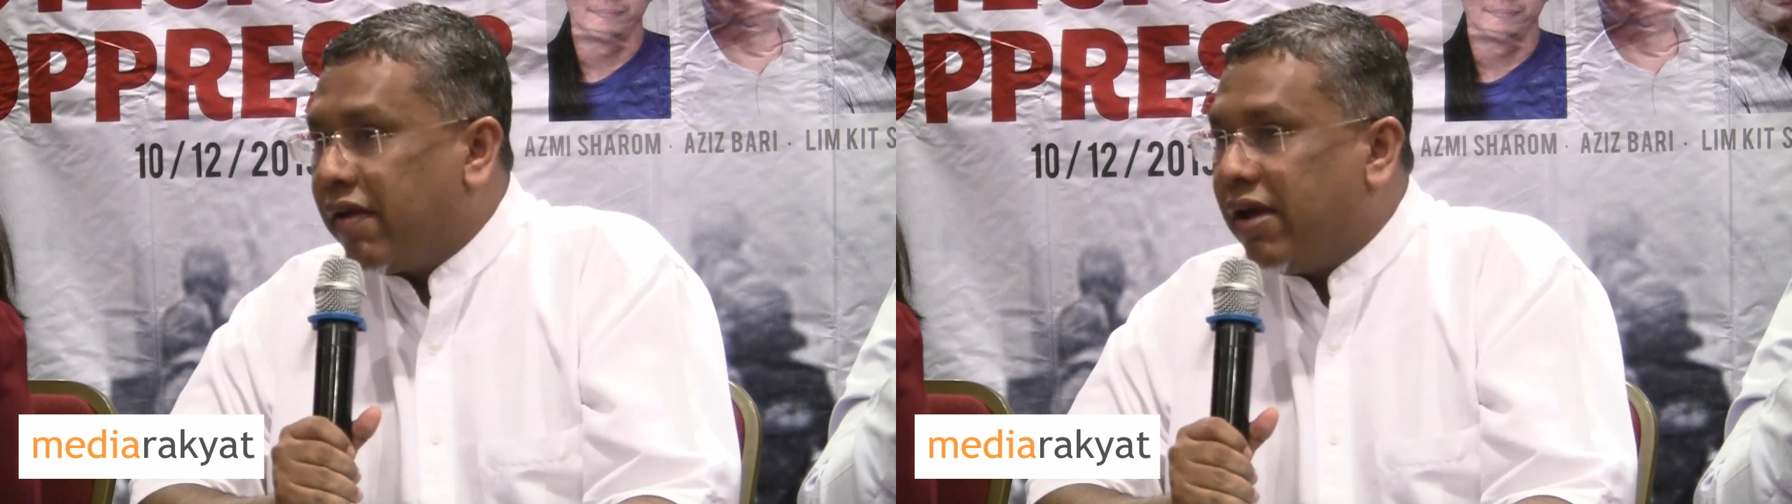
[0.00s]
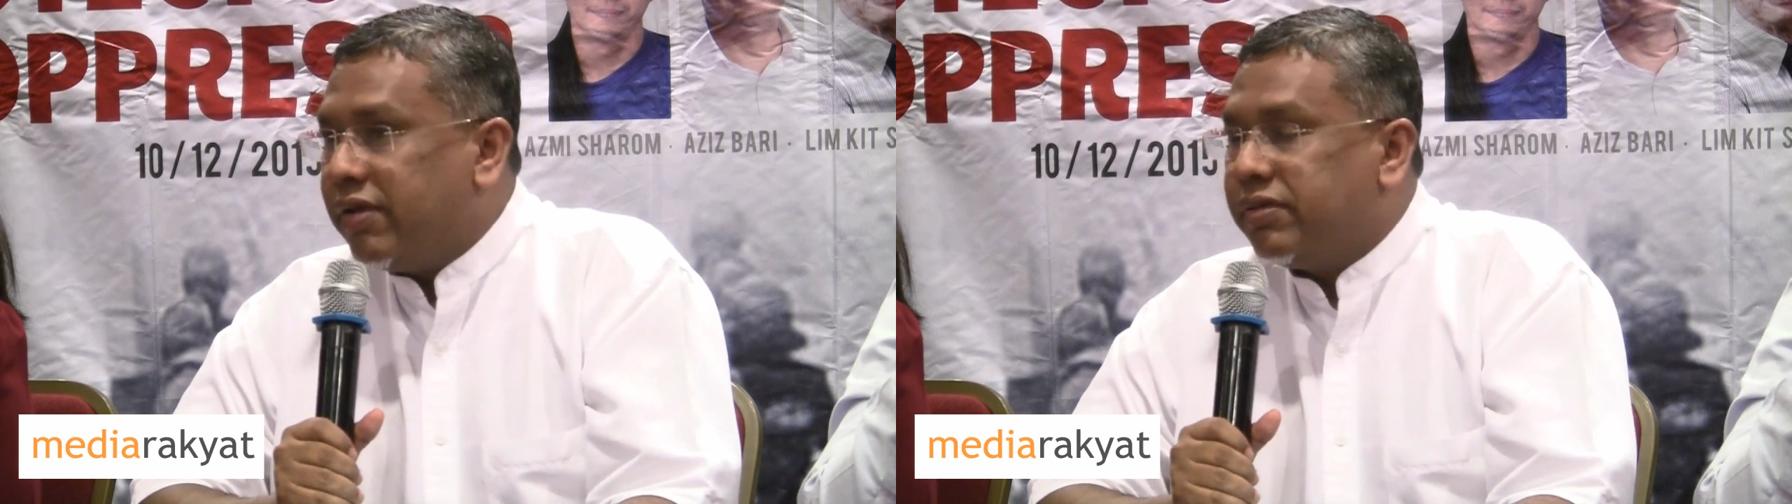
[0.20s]

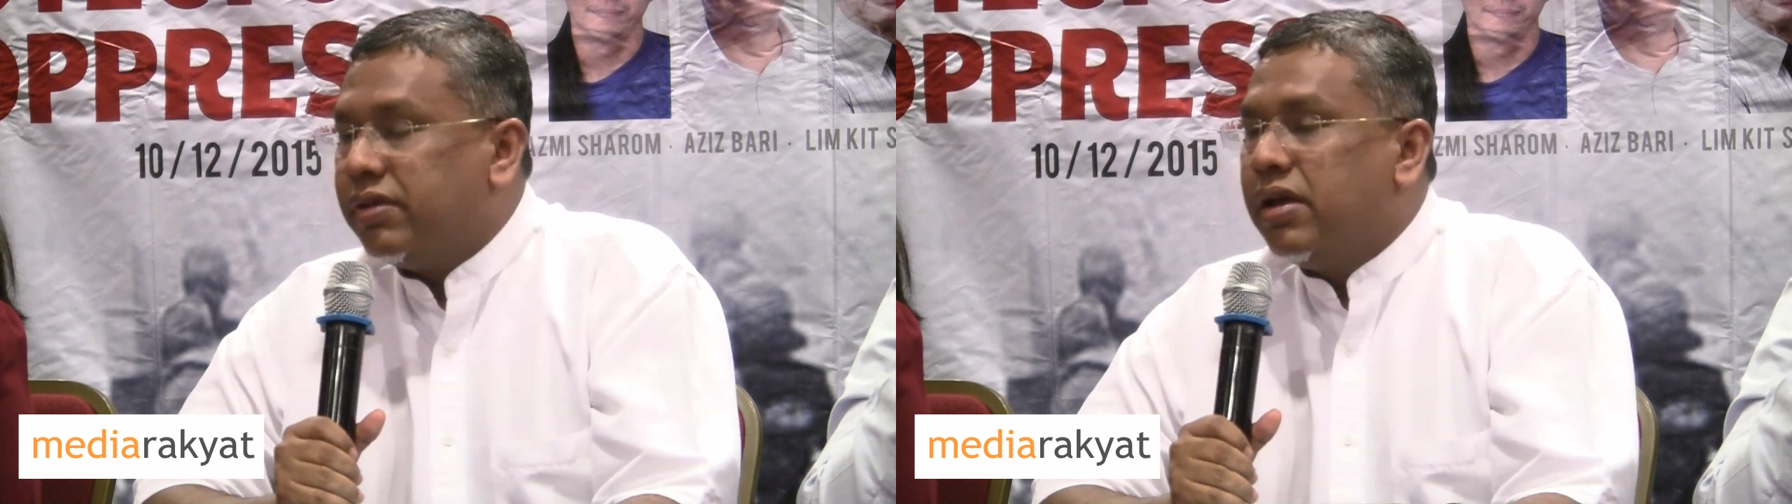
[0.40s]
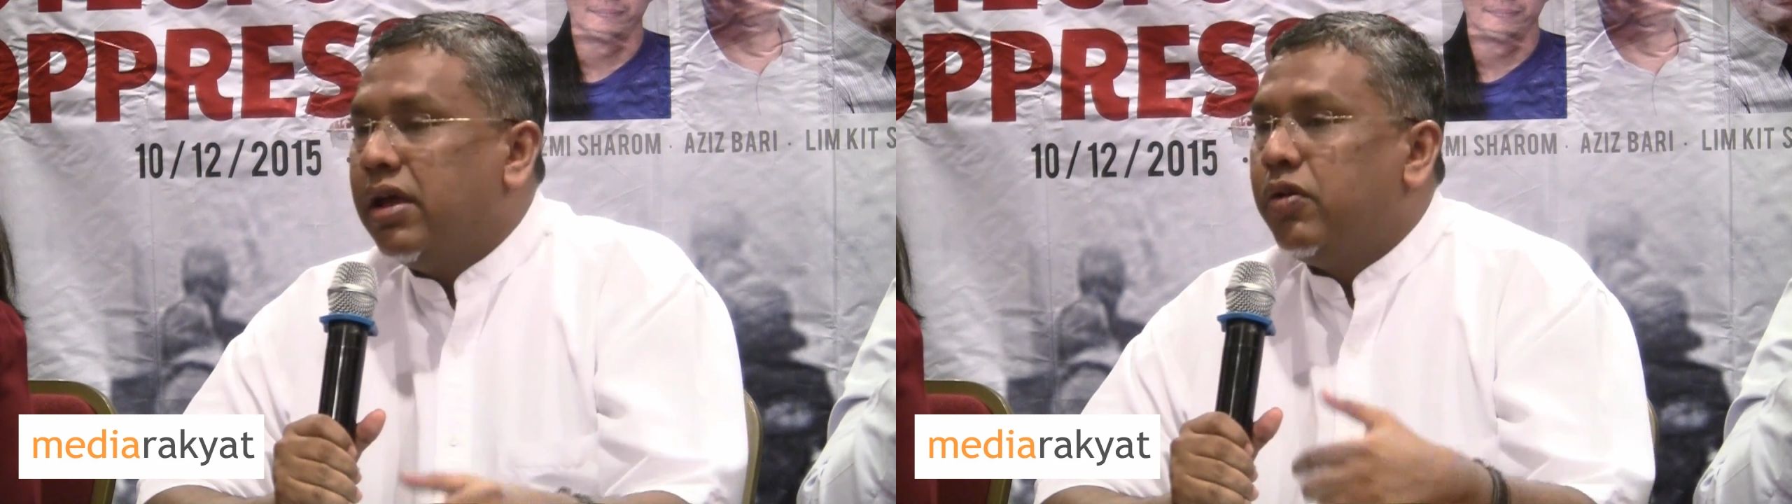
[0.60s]
arrest.
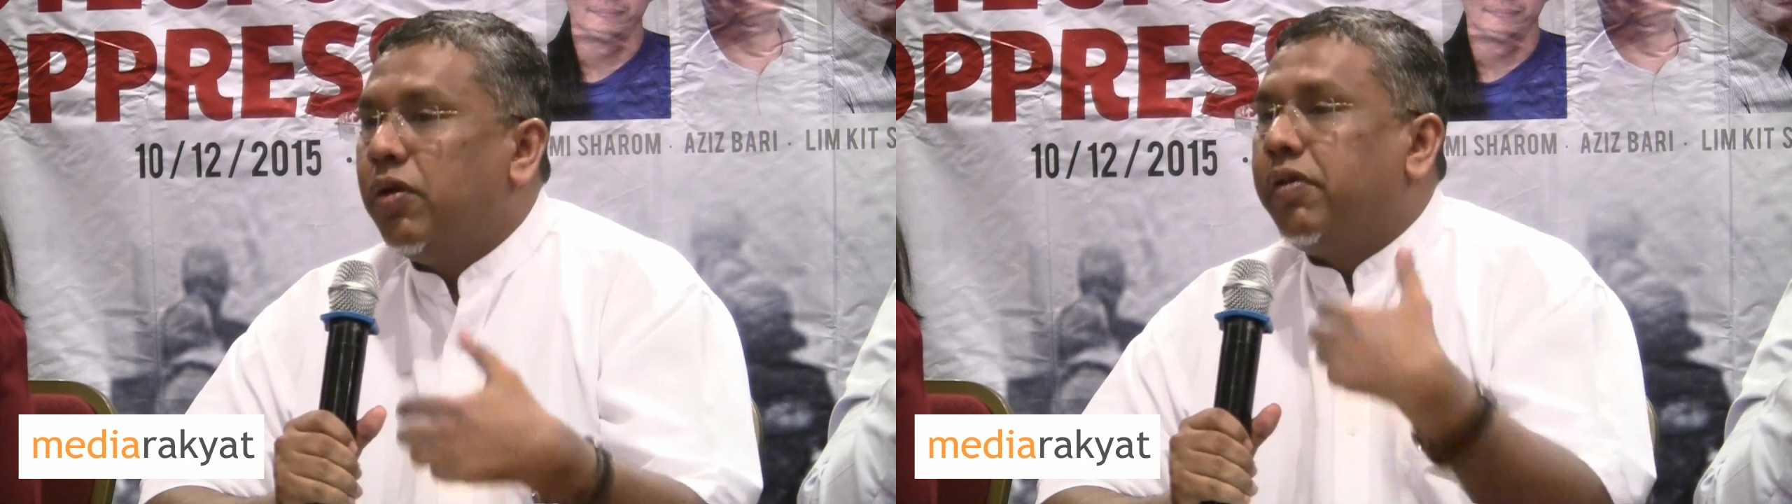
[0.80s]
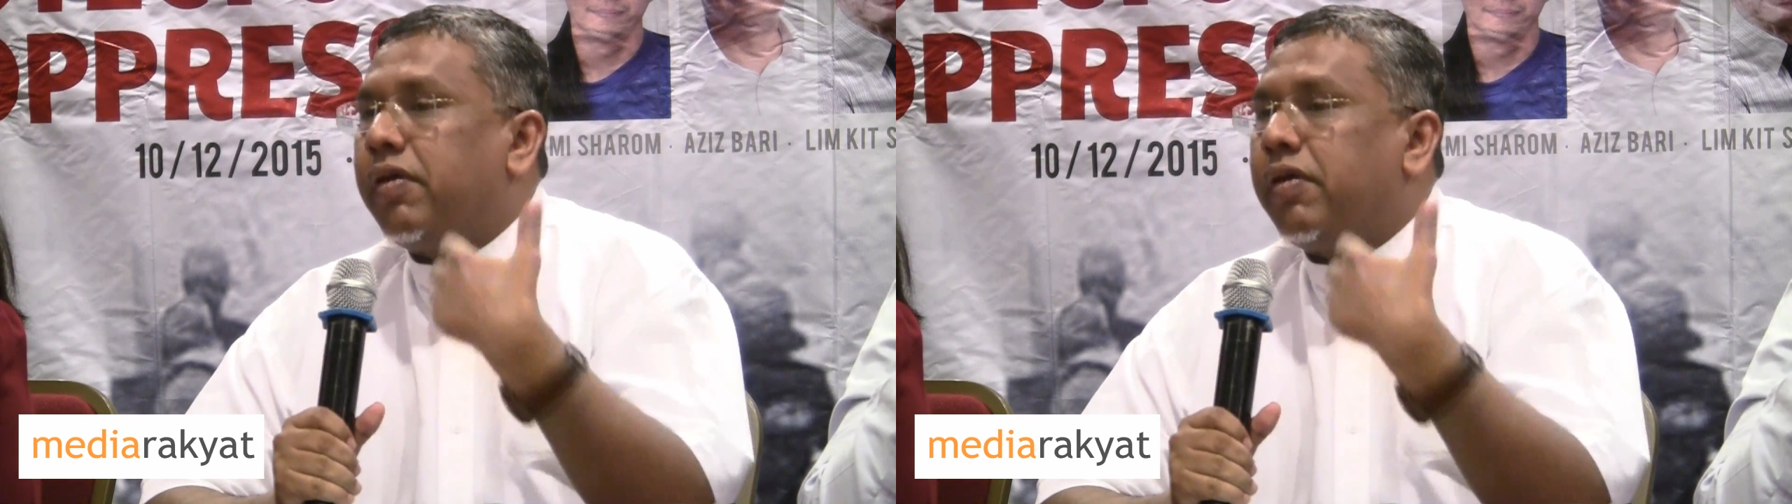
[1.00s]
You have the